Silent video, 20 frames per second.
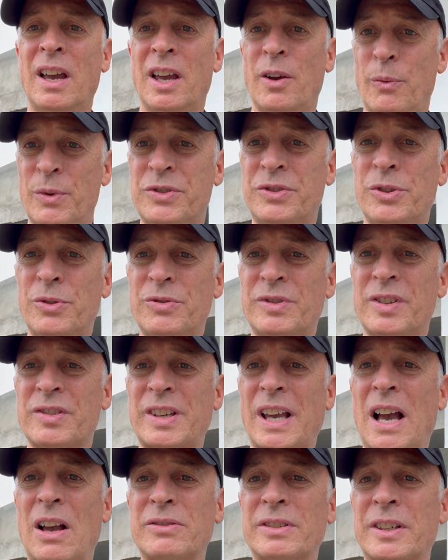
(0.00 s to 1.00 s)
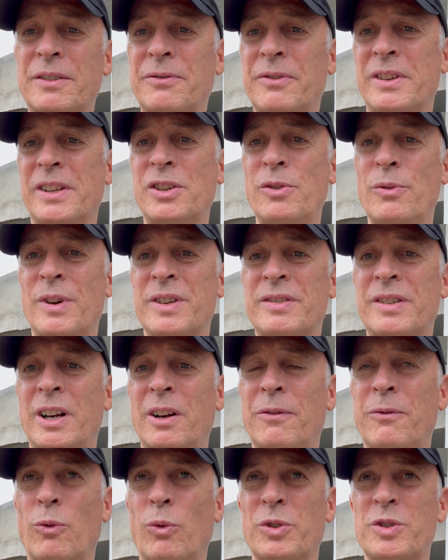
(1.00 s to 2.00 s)
It was used as housing for the U.S.
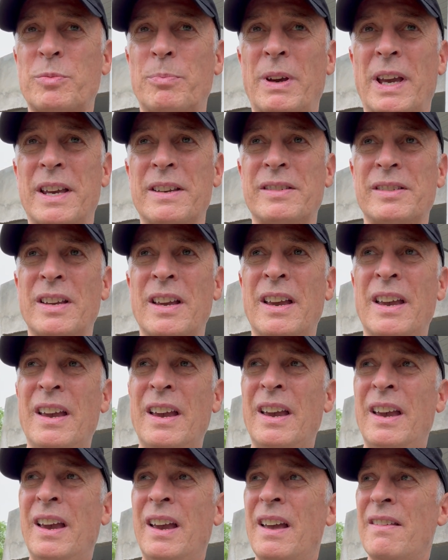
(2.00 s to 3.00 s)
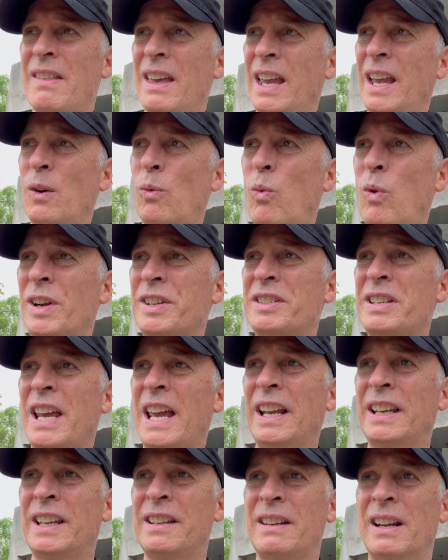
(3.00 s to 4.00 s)
Air Force Base, and they had
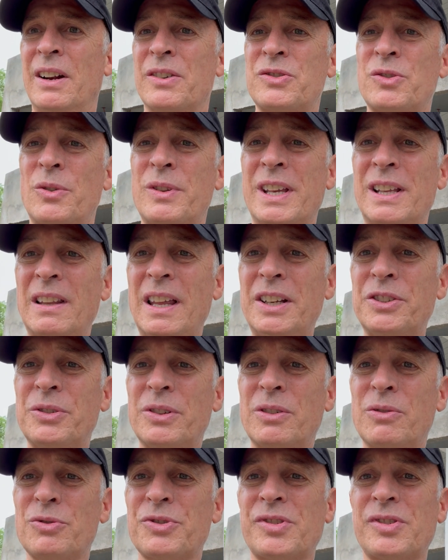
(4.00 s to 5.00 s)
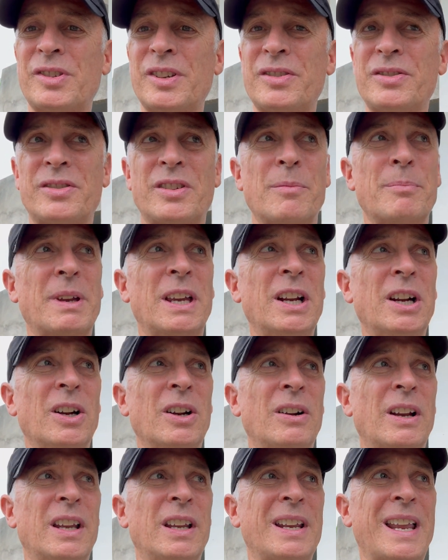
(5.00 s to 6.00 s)
110 in there. So the electrical system
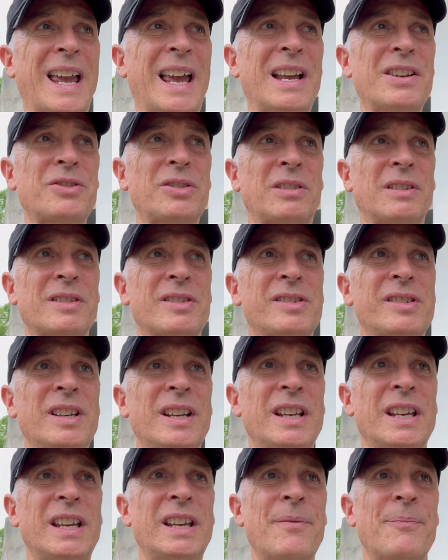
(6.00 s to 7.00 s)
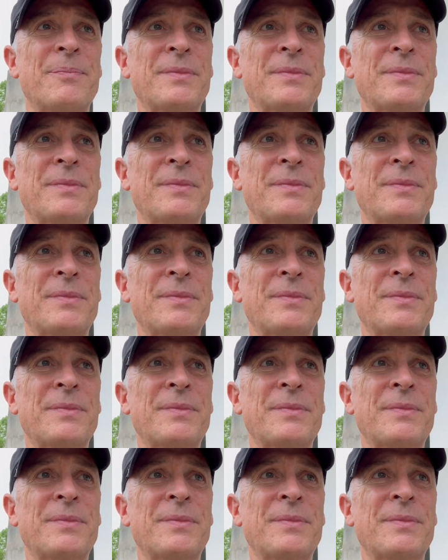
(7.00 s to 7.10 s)
here in Angeles City